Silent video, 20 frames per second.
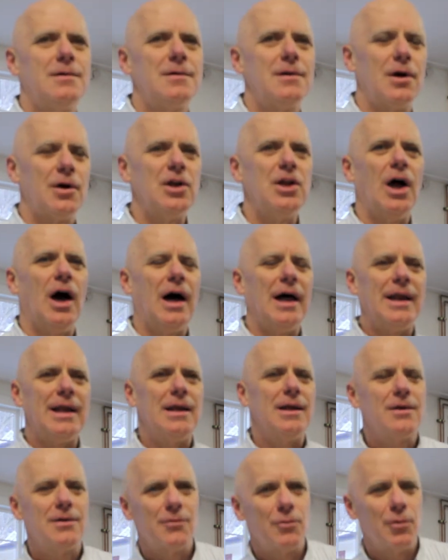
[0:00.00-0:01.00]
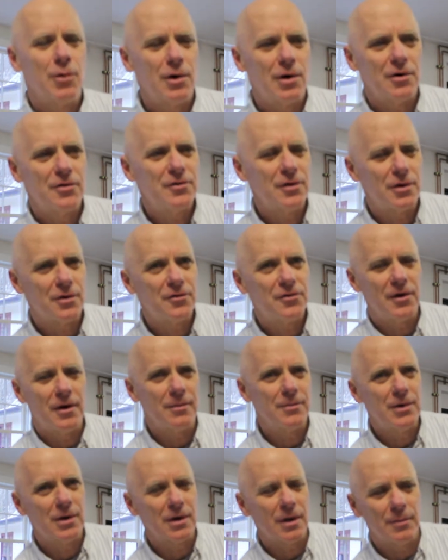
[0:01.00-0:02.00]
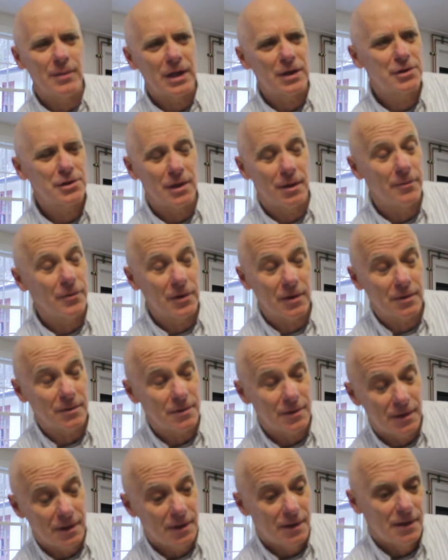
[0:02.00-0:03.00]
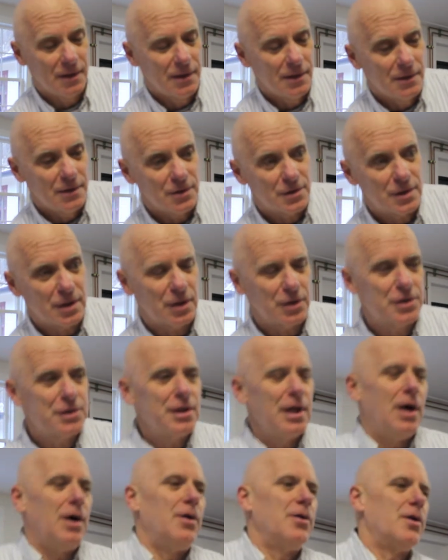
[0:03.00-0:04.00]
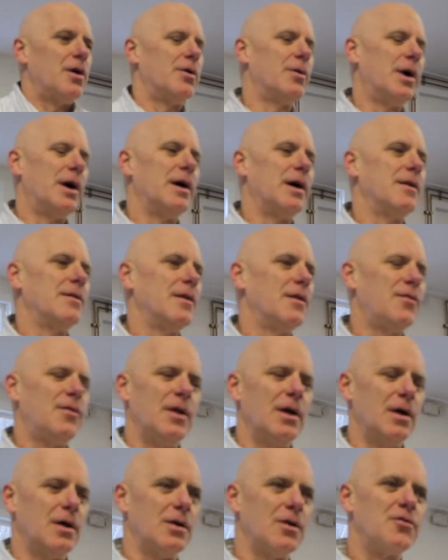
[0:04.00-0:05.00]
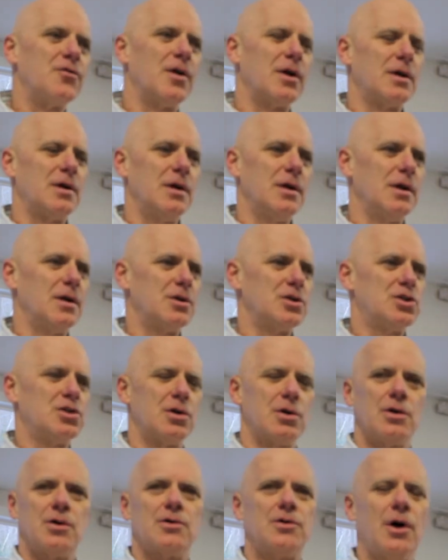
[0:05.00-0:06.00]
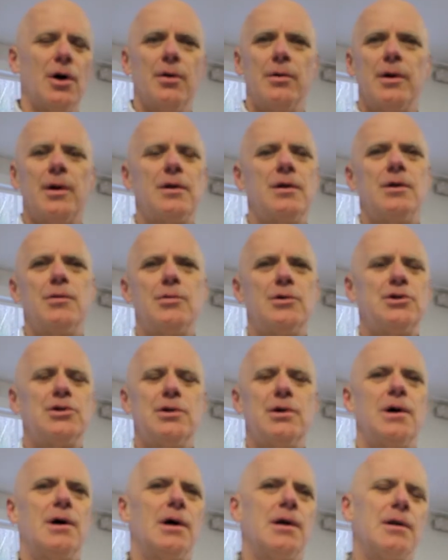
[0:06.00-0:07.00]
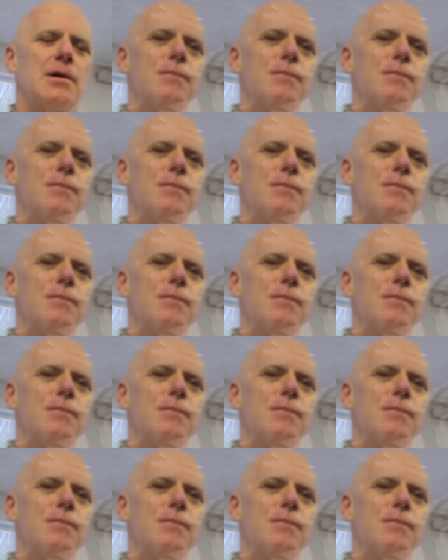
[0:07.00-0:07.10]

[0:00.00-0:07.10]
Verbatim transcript: or Yanni worse or something. You're gonna make something that's gonna sound all right, and at the end it's like eating a sugar donut. And you wish you had